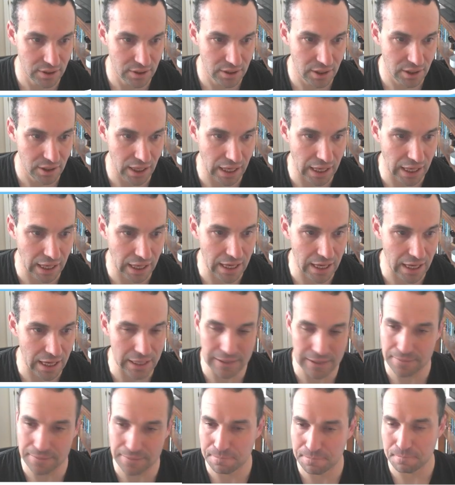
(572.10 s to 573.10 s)

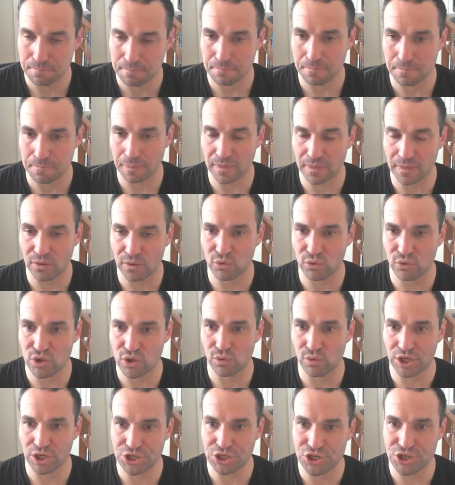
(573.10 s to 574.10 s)
And what you
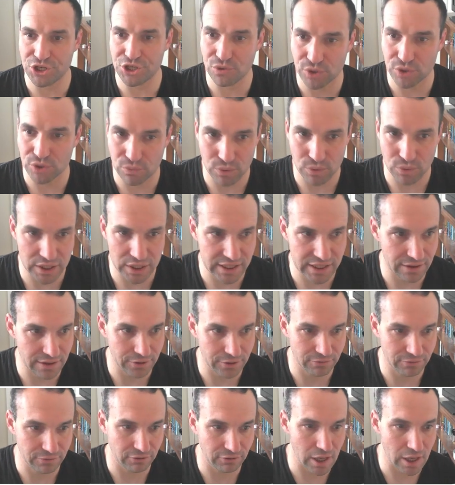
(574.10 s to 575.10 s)
want to do when you're working out
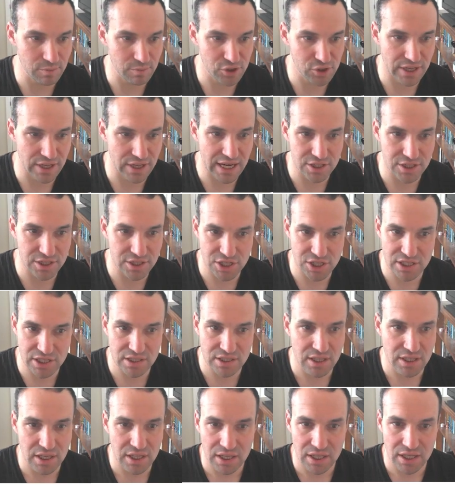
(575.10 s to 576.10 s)
your flop strategy
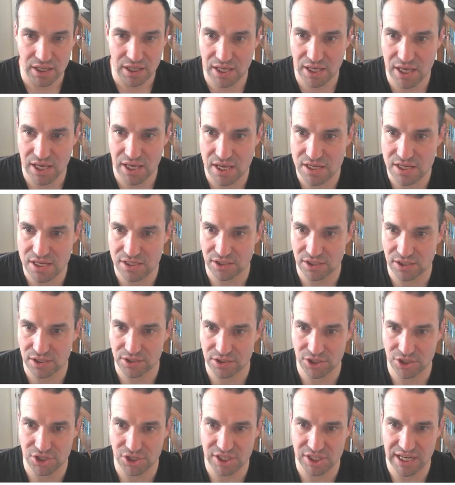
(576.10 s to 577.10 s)
is
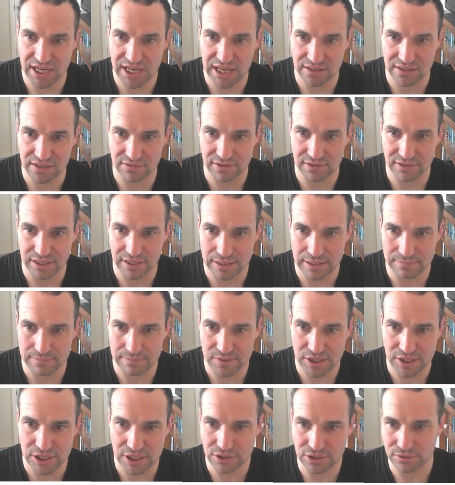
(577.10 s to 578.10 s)
to just kind of,
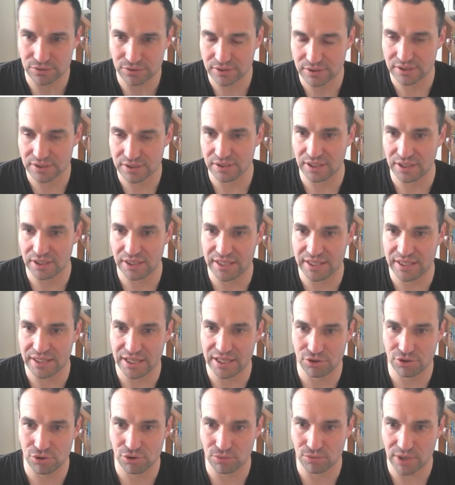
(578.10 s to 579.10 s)

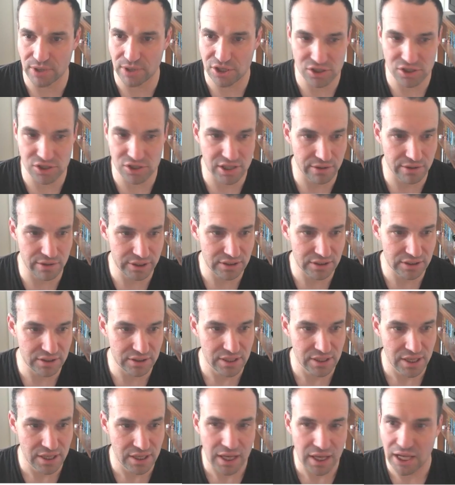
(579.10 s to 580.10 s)
get 2 ranges going,
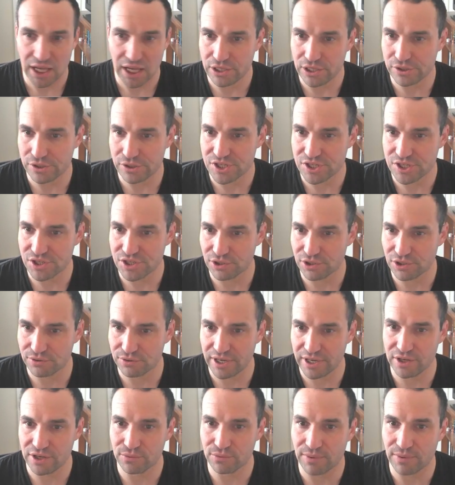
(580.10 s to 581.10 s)
and you can start
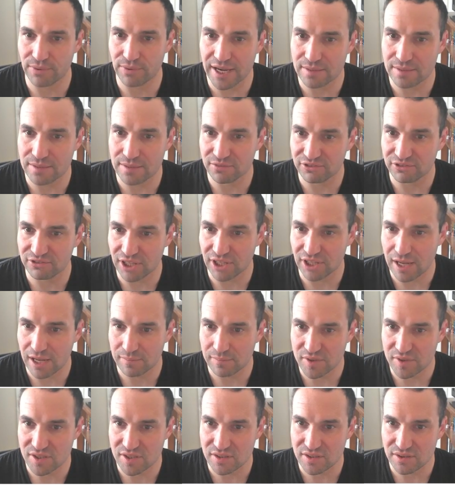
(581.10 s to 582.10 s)
creating random
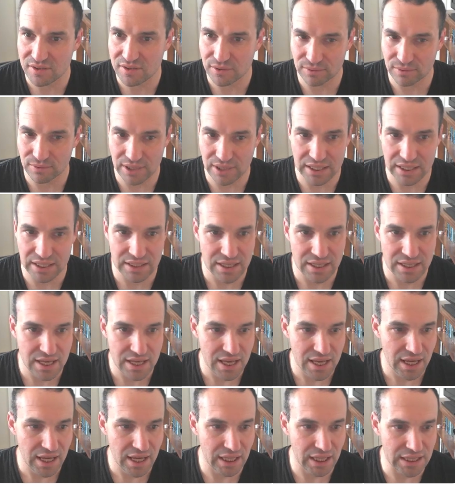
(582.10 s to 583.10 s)
flops, right?
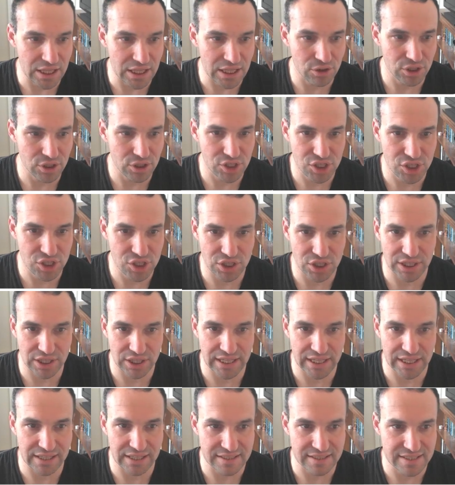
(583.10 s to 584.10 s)
And then you can start
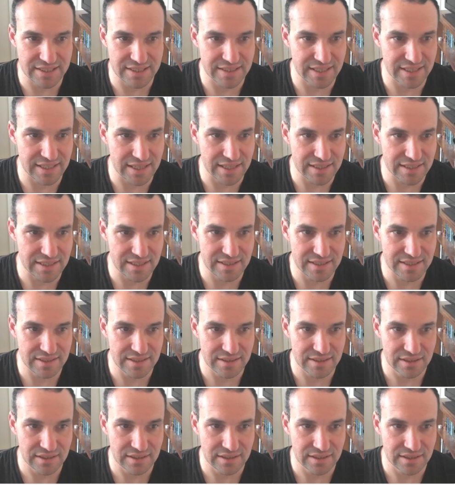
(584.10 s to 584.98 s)
getting a sense